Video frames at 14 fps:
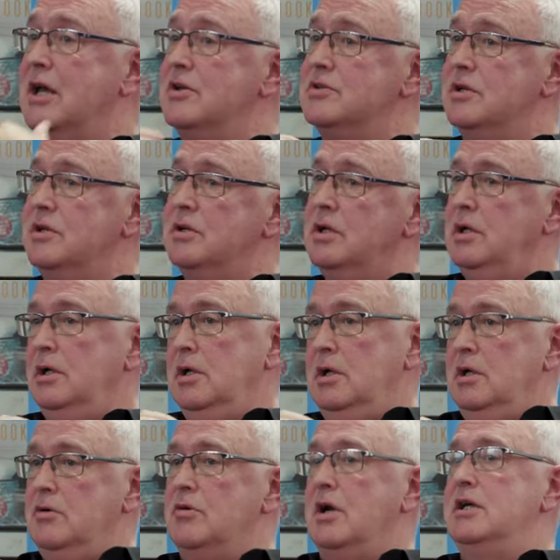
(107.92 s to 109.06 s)
out in
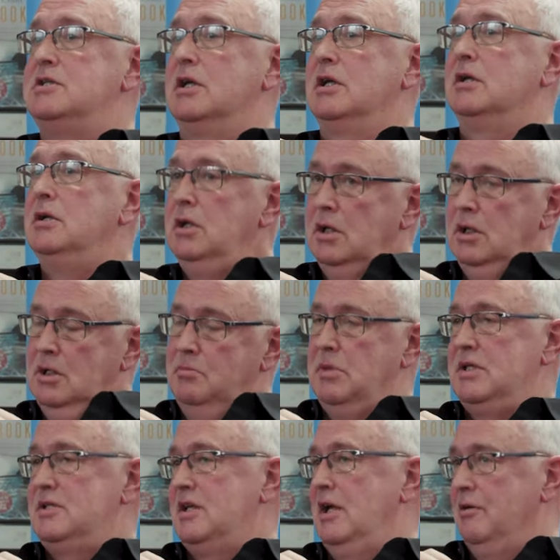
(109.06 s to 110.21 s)
writing
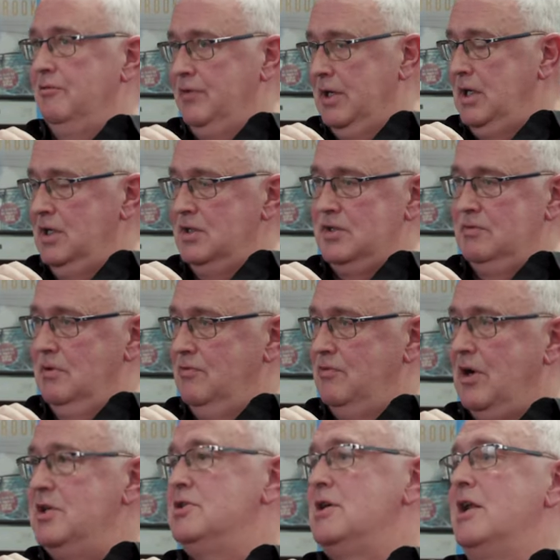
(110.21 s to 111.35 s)
myself. And he's a
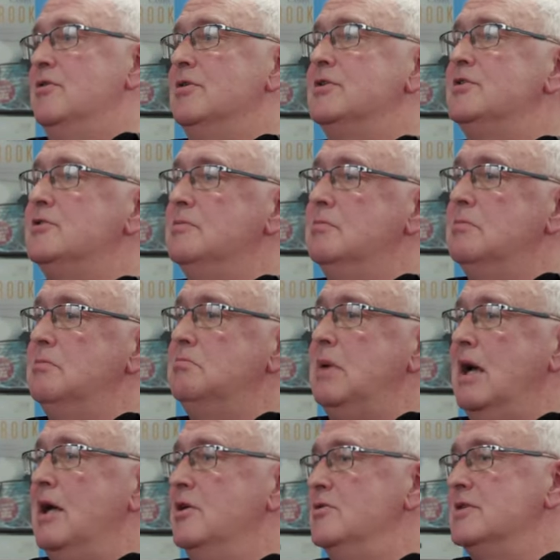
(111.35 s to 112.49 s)
very generous
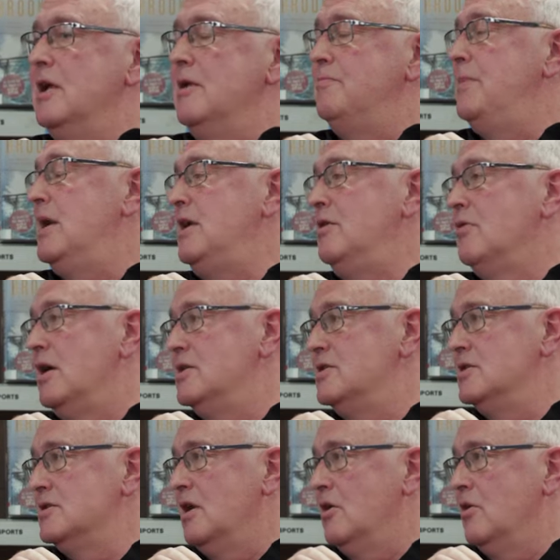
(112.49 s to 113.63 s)
man who's helped many
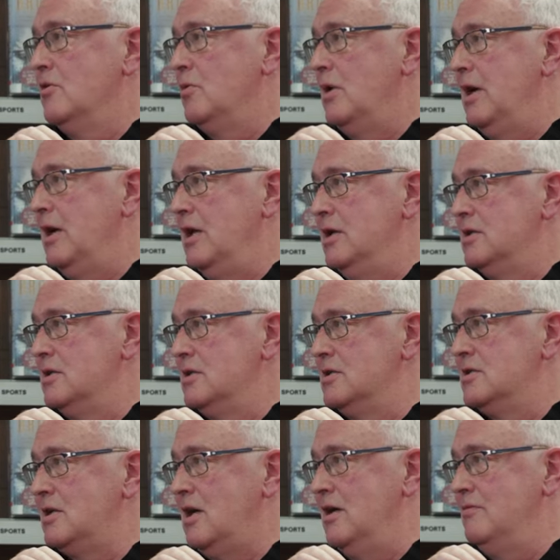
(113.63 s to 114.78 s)
writers along the way. And
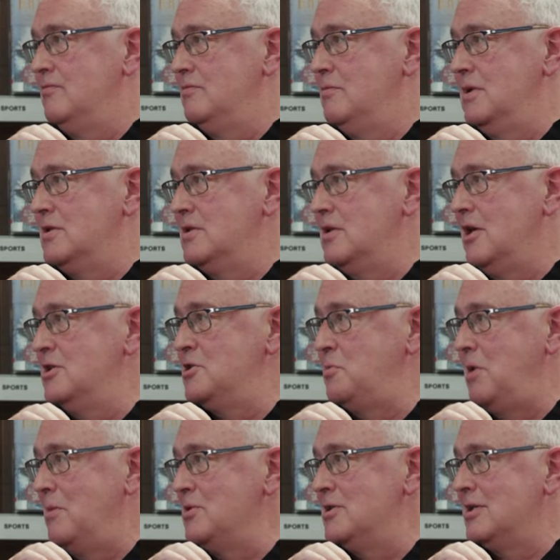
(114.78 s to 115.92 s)
it's, uh, it's nice to
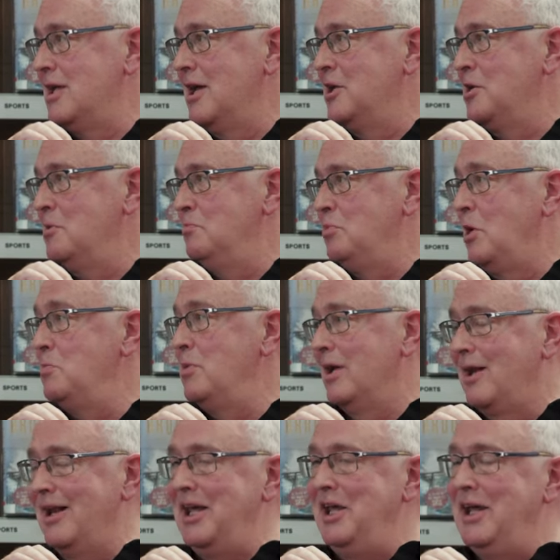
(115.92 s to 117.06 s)
be able to thank him
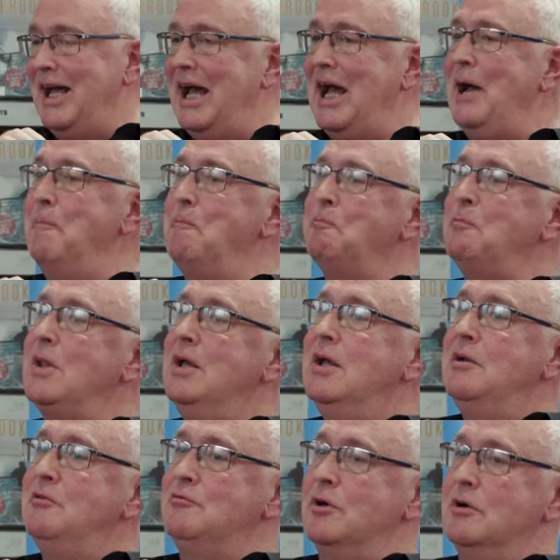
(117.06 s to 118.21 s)
publicly. Um,
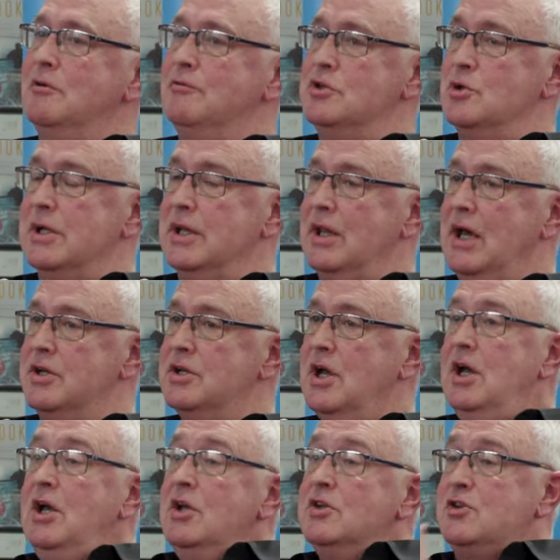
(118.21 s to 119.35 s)
for, for doing that.
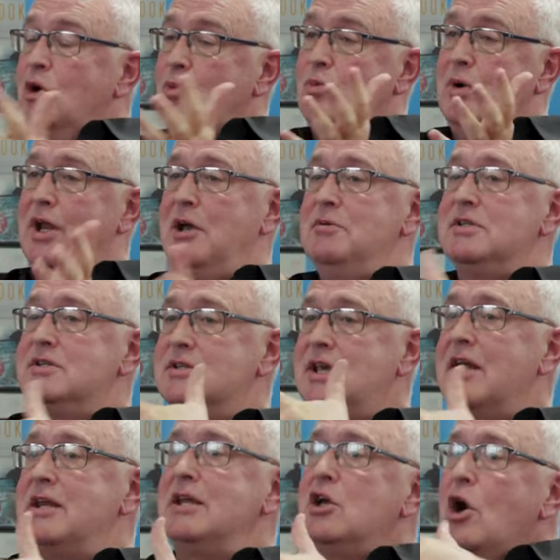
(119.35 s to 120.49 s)
So when I was
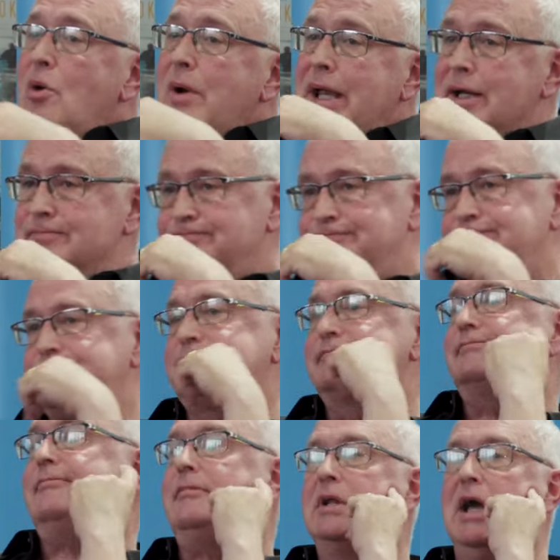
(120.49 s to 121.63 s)
getting going
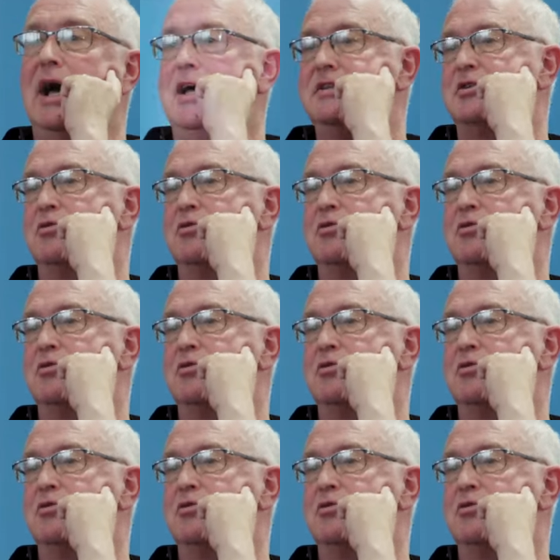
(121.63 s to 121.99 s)
as